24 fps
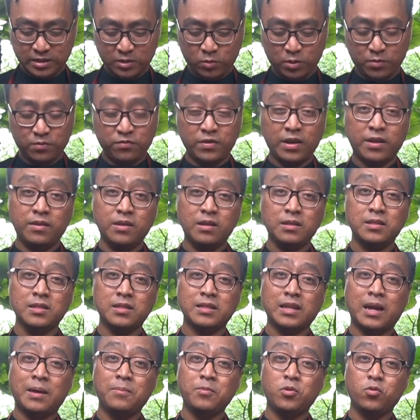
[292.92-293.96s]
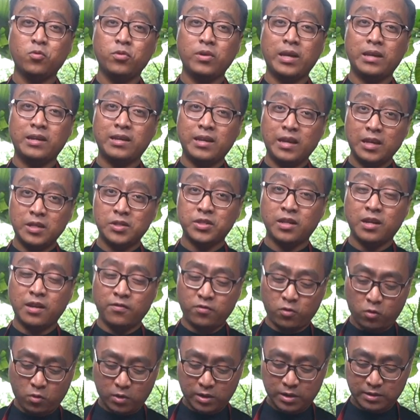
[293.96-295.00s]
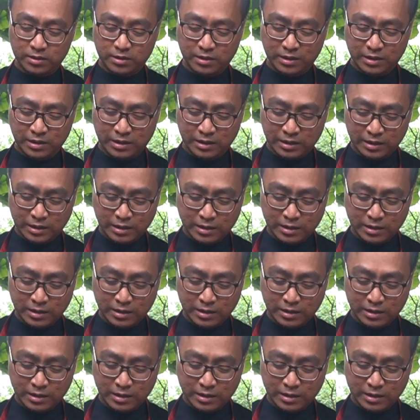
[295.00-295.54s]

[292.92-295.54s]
and we have very little time to engage and have quality